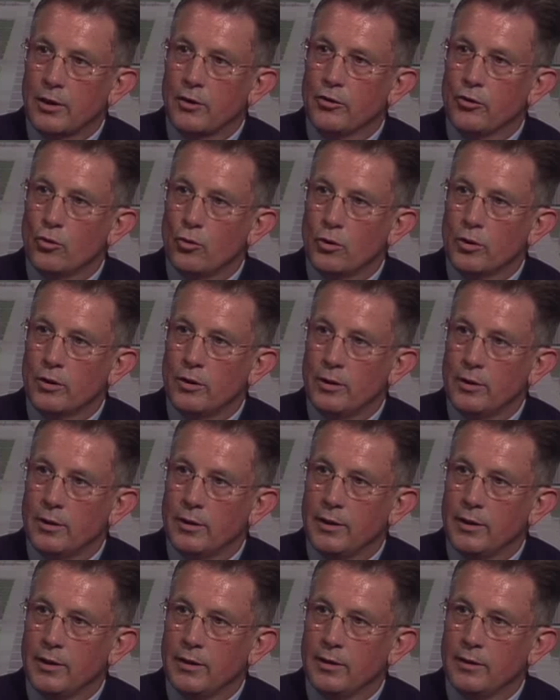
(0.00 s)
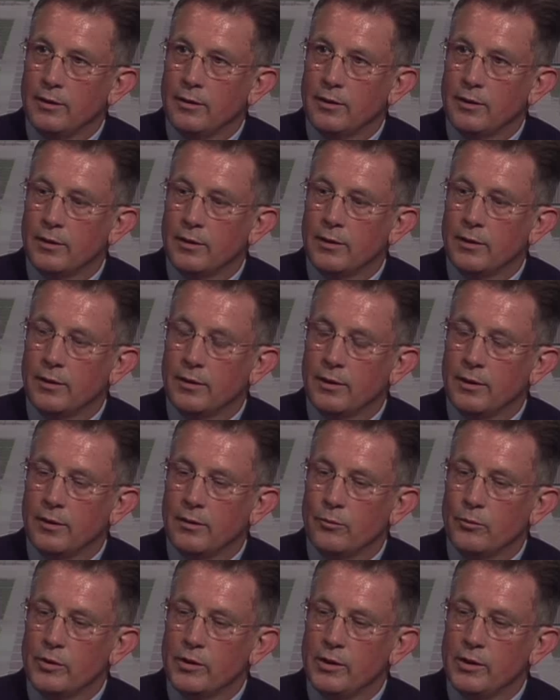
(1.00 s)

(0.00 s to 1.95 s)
door, and we